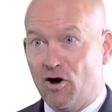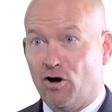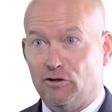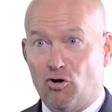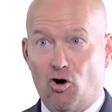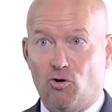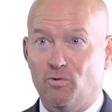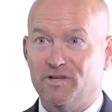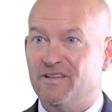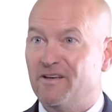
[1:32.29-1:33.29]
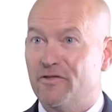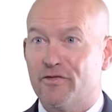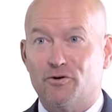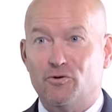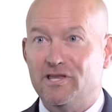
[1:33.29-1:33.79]
along with
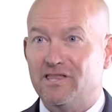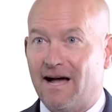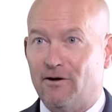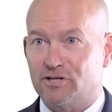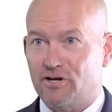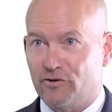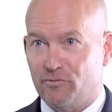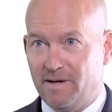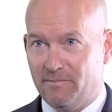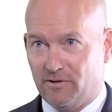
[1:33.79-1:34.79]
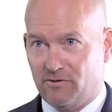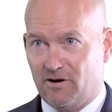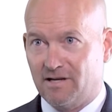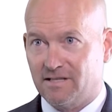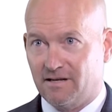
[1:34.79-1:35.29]
30,000 other people
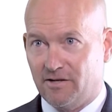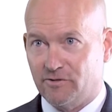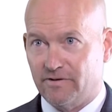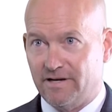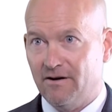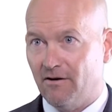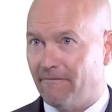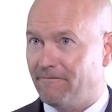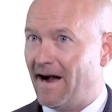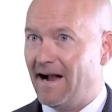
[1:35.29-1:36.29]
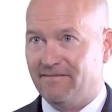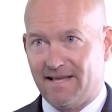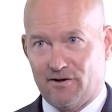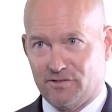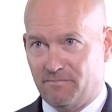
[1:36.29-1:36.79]
across the country or
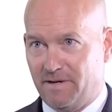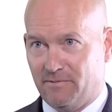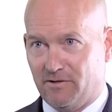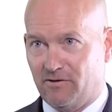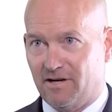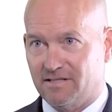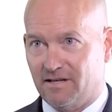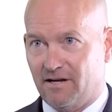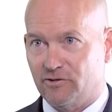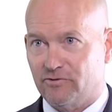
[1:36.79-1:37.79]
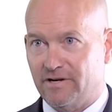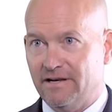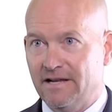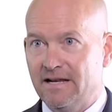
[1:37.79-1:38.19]
5,000 people across the country.